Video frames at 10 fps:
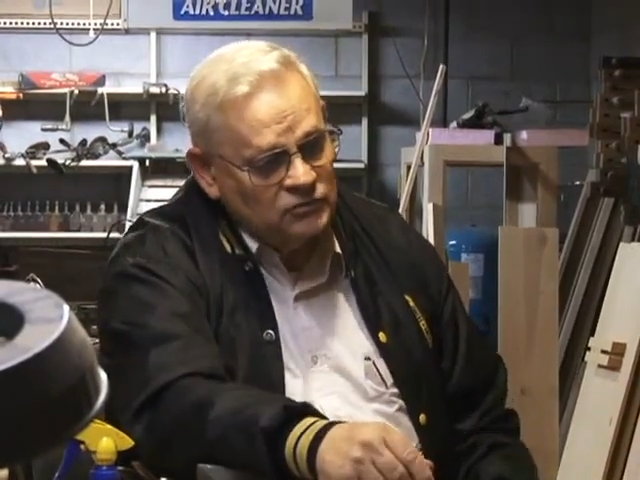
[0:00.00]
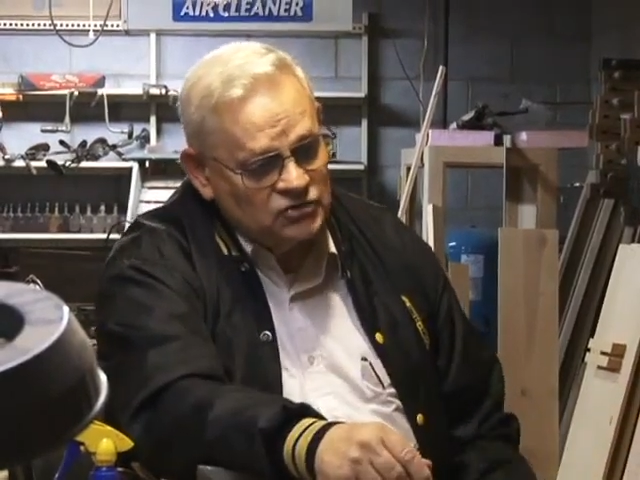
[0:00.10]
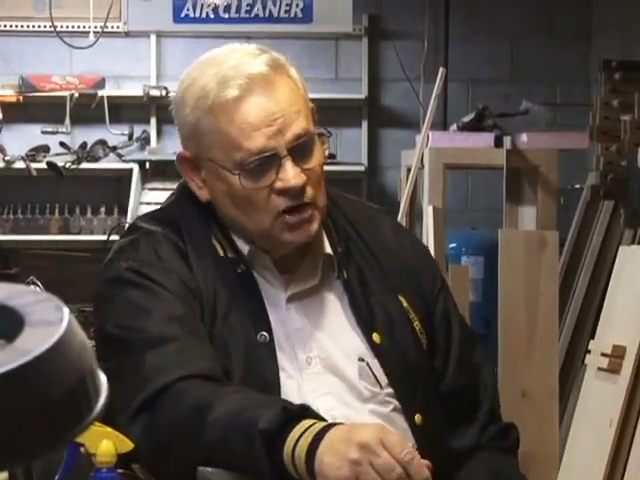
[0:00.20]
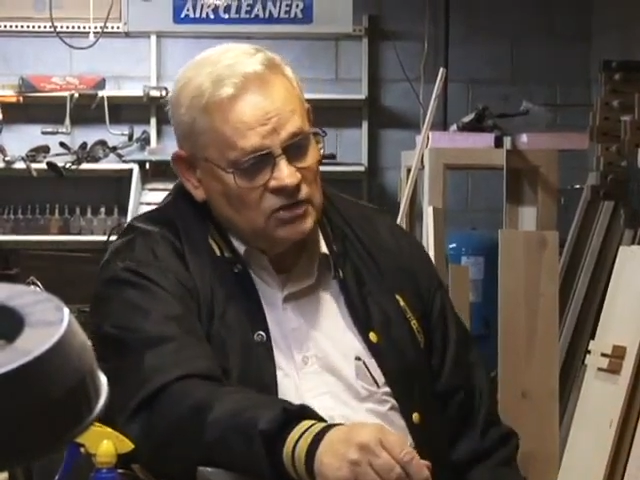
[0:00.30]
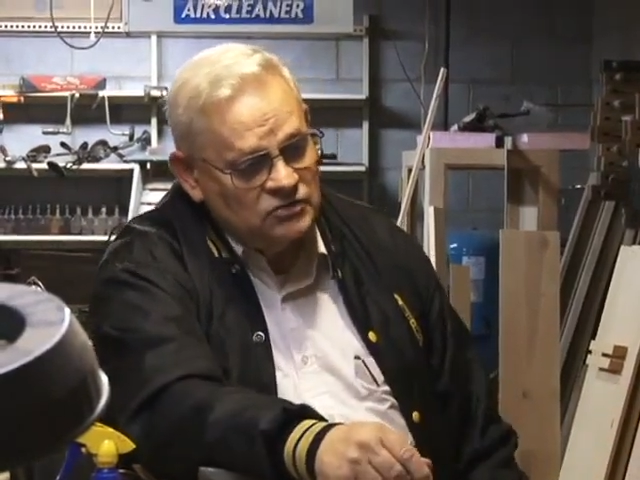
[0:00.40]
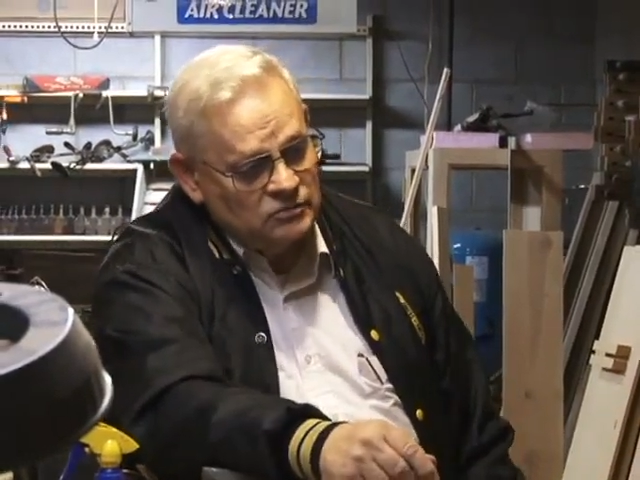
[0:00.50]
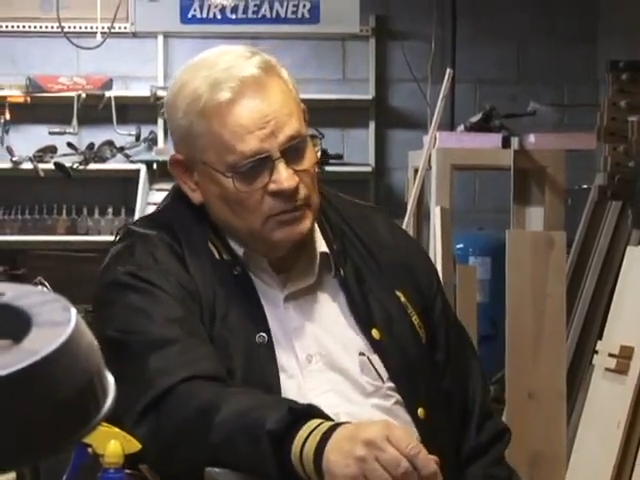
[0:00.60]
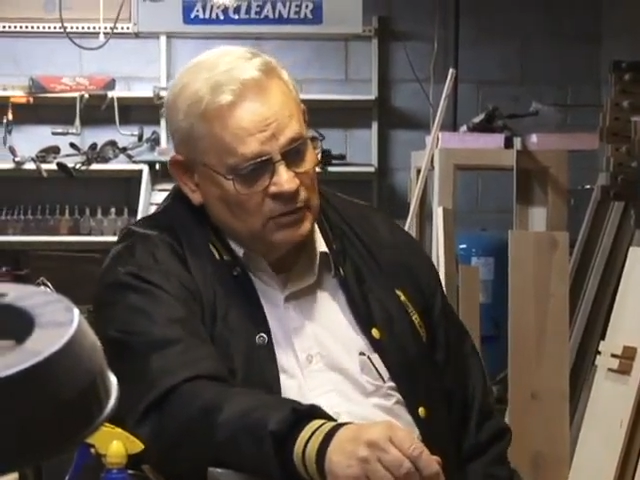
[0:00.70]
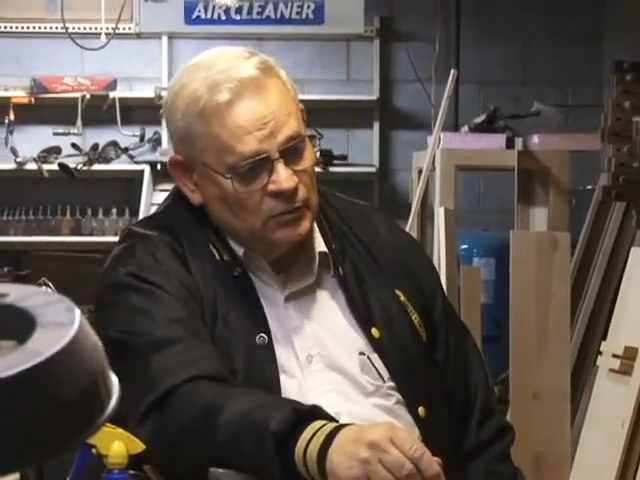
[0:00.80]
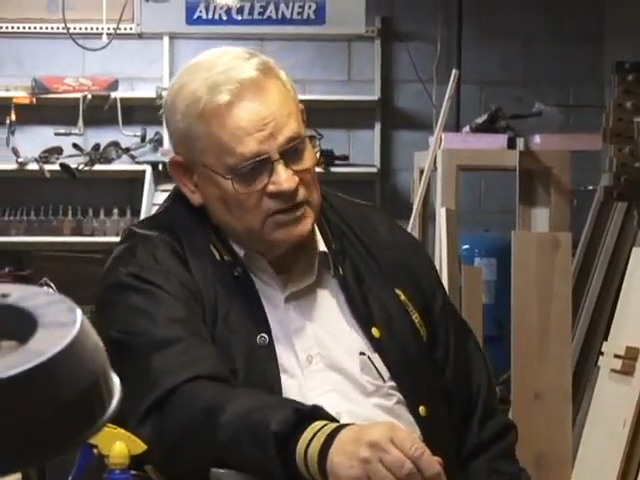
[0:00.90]
don't
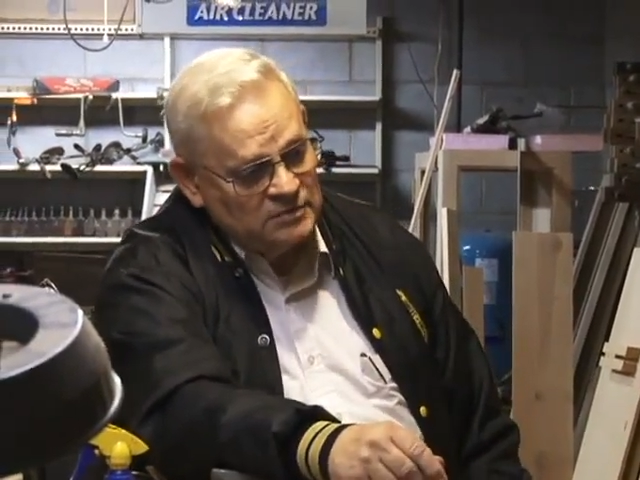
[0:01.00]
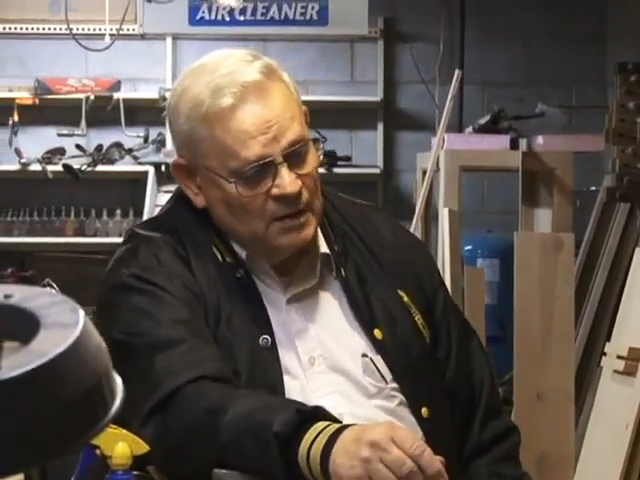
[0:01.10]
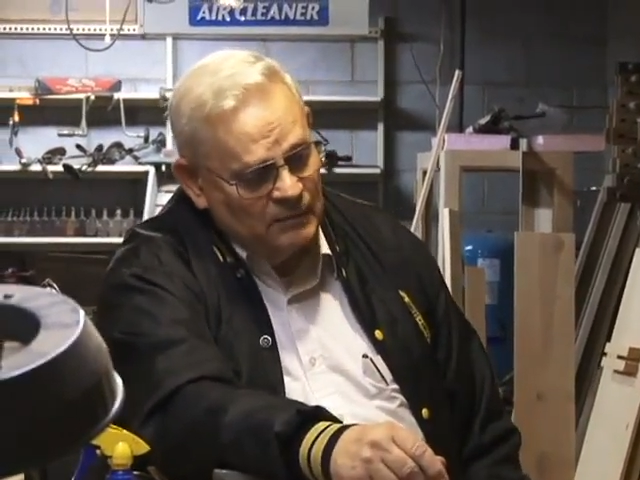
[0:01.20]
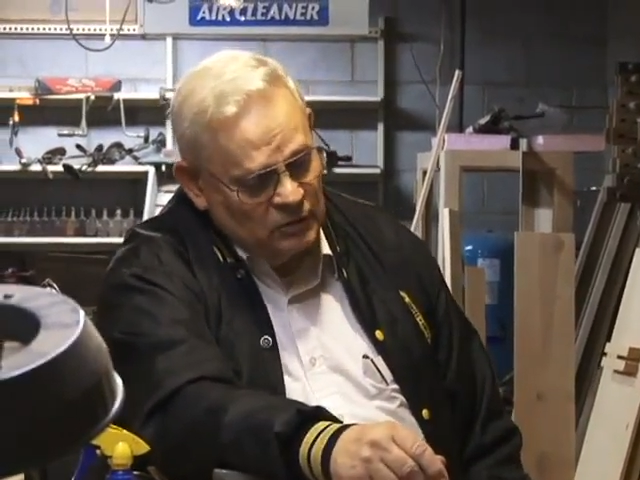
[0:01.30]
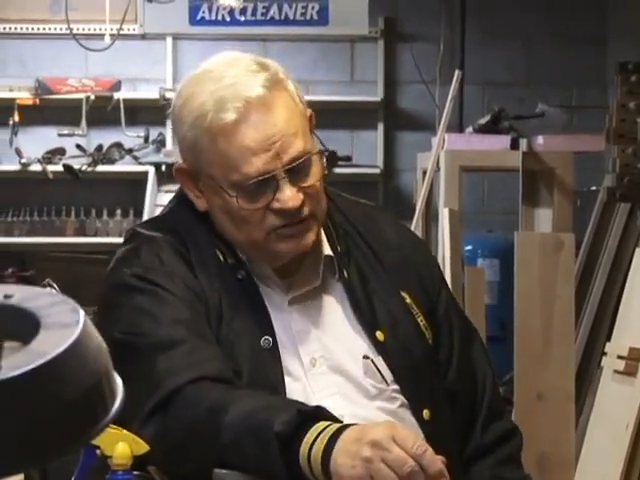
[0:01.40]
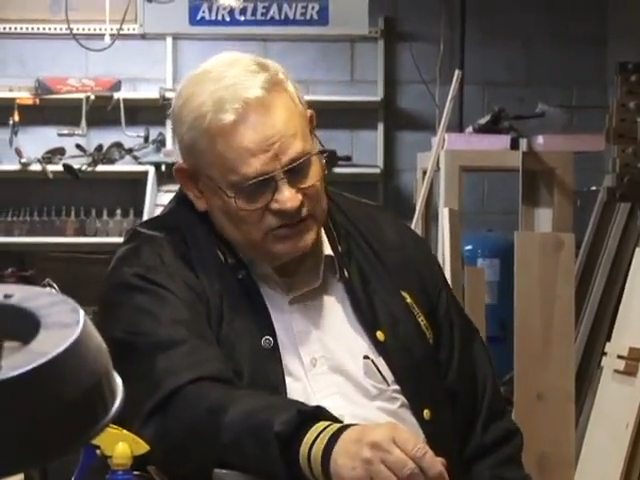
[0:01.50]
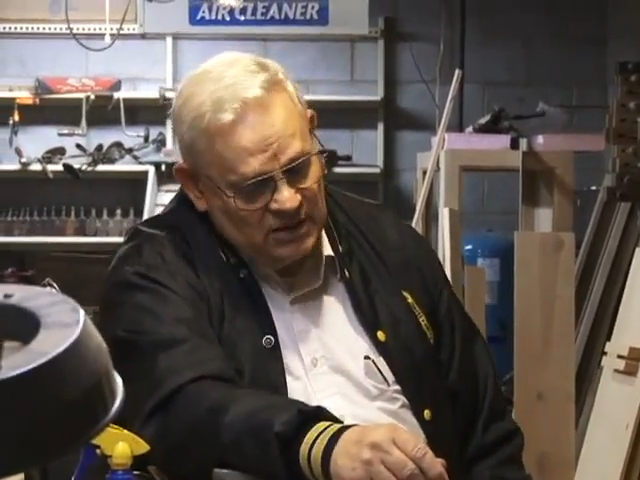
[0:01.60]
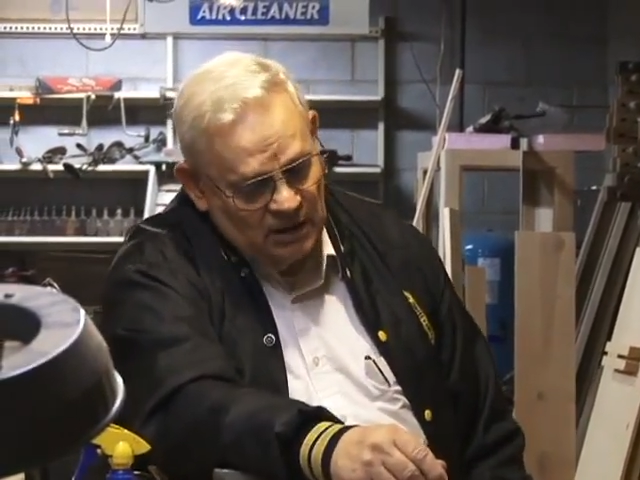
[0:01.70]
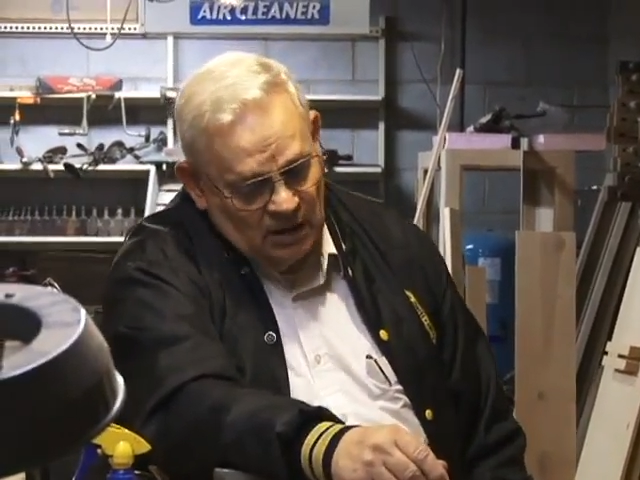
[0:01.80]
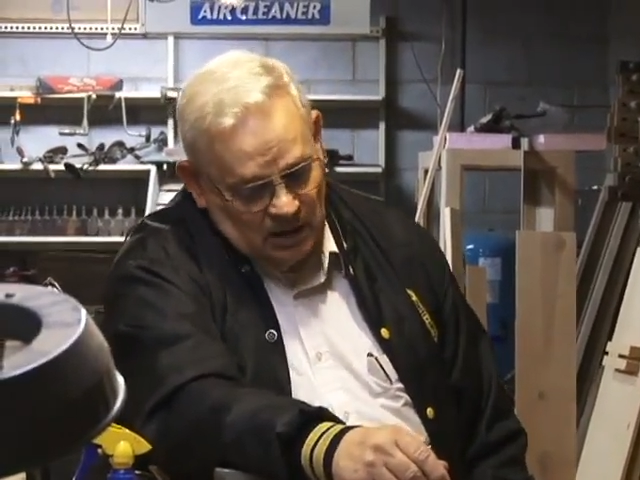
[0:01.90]
charge Midwest members.